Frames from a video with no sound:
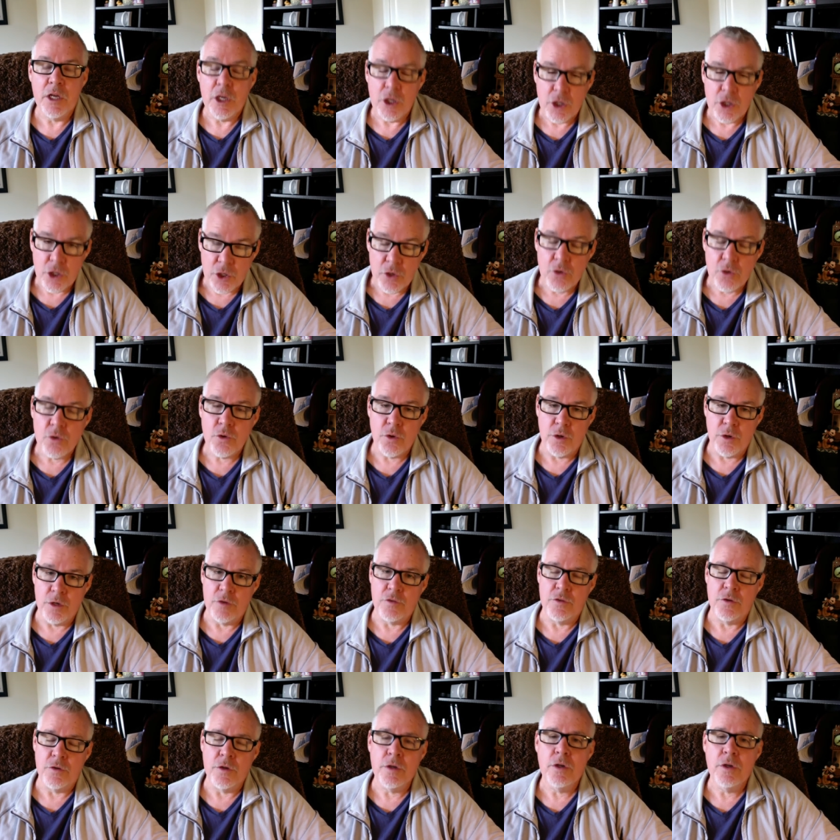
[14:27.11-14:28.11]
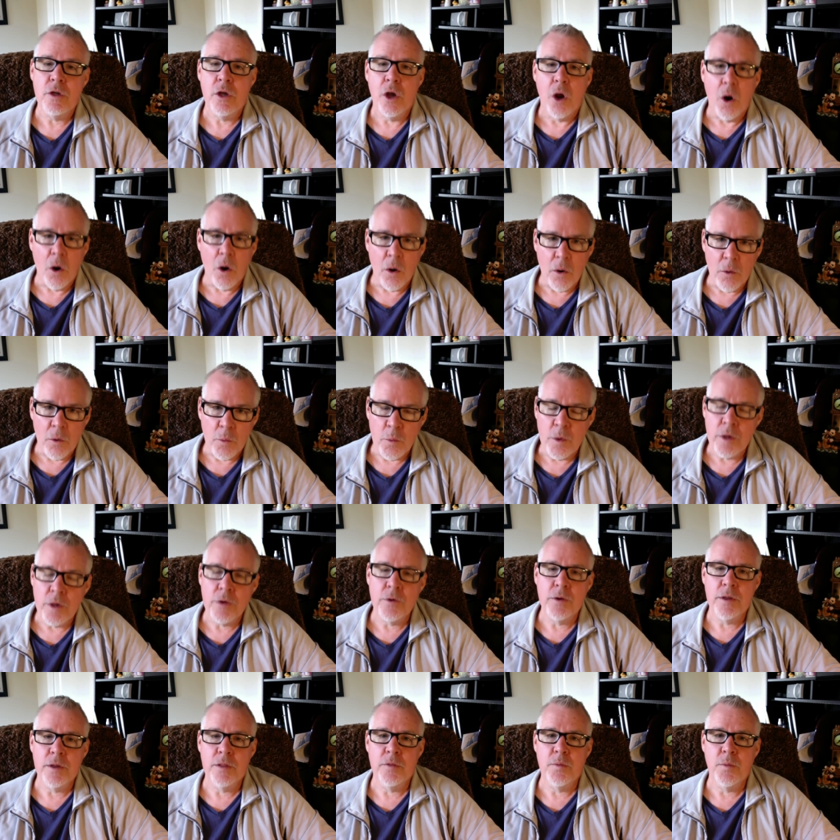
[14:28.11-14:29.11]
You, Christian, are a
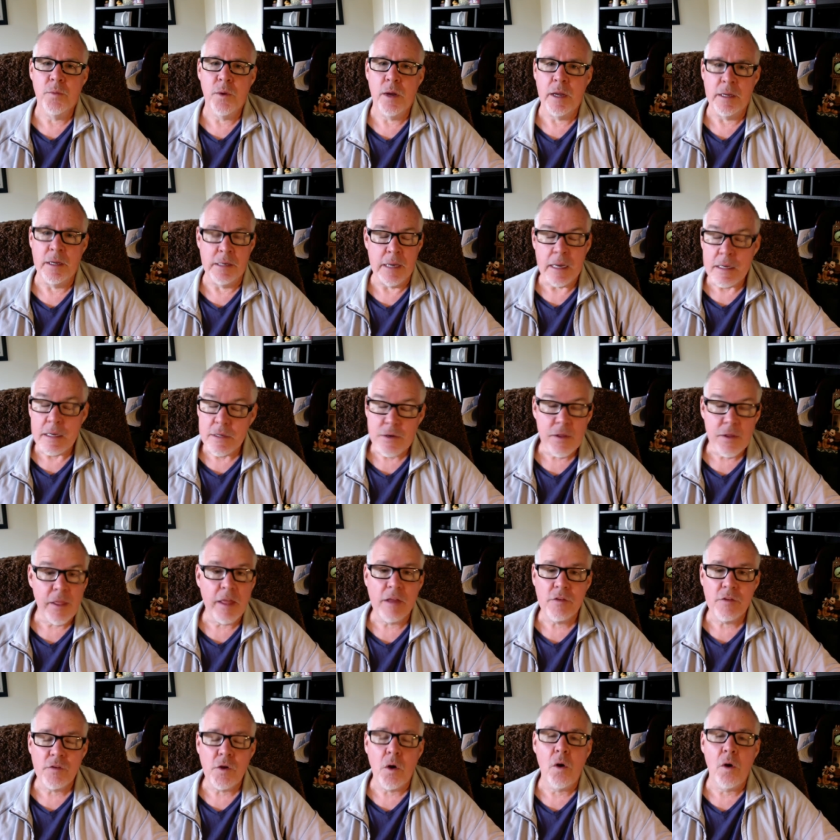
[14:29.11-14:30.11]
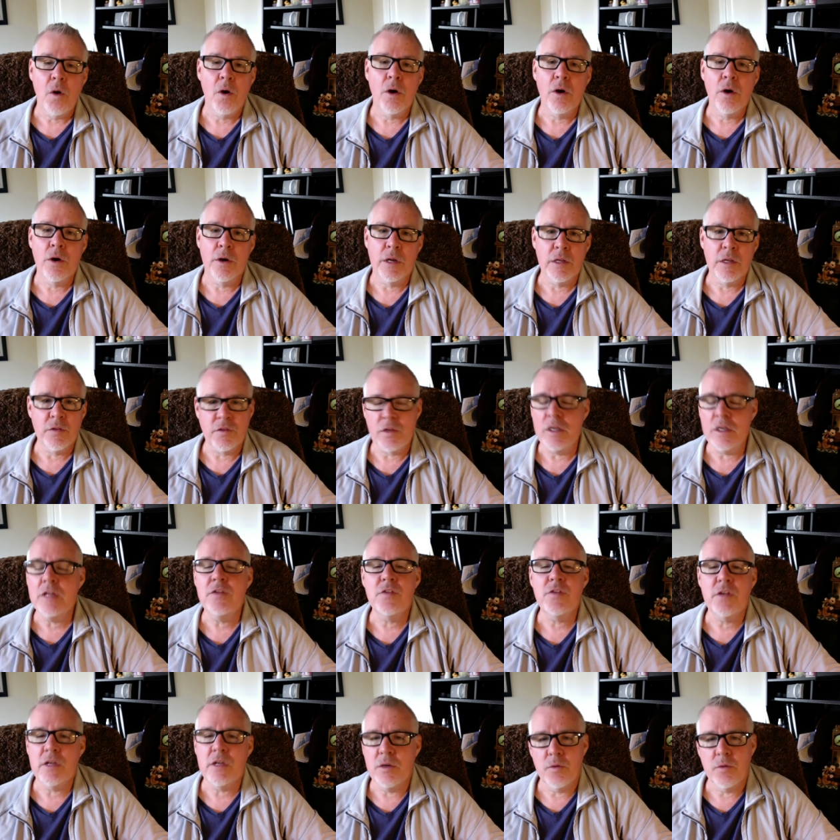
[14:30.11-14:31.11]
winner either way. Now, I know that's hard. It's
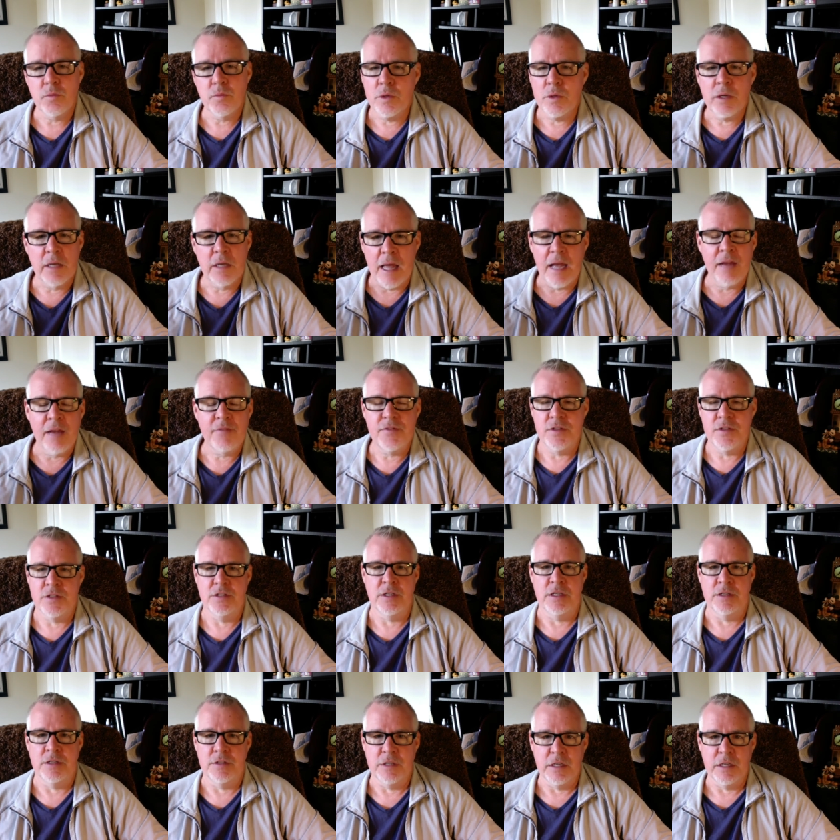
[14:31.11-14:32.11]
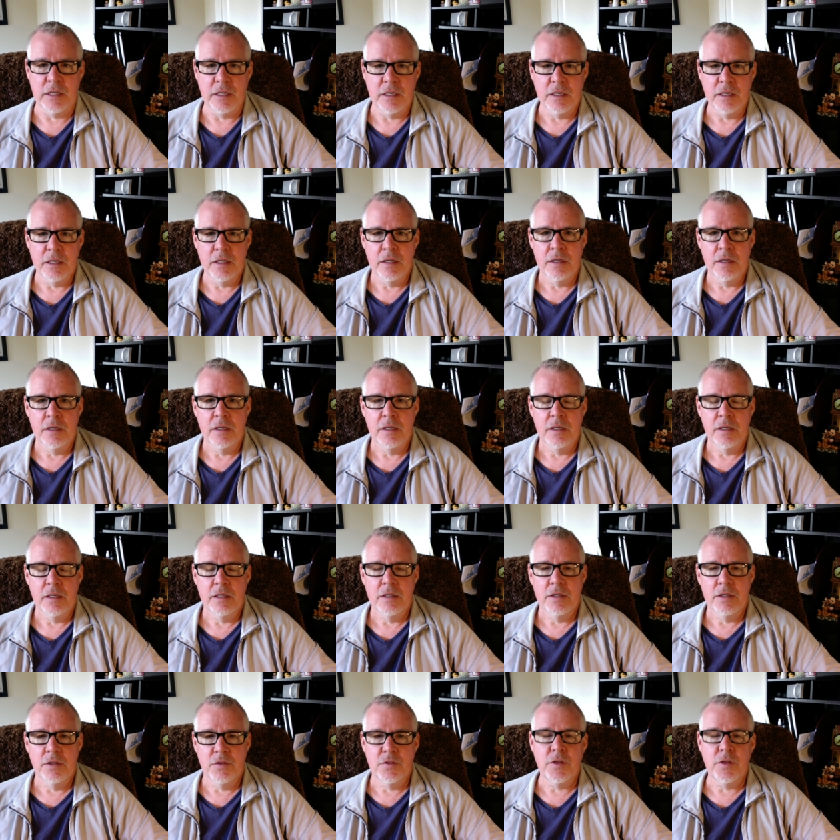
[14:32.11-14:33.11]
easy when life is easy
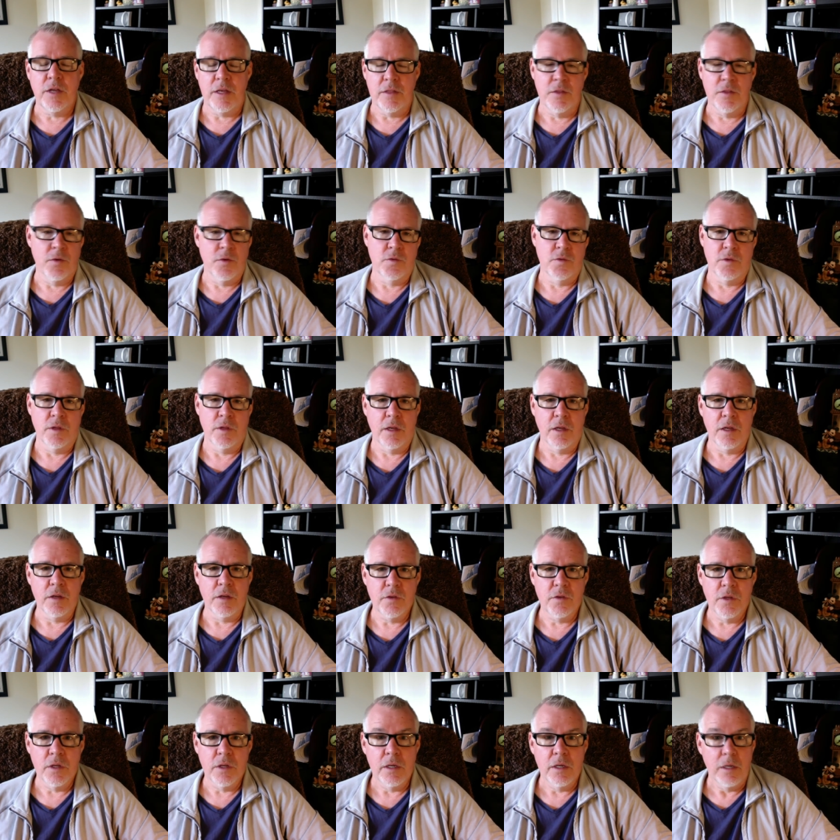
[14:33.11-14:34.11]
to say those things.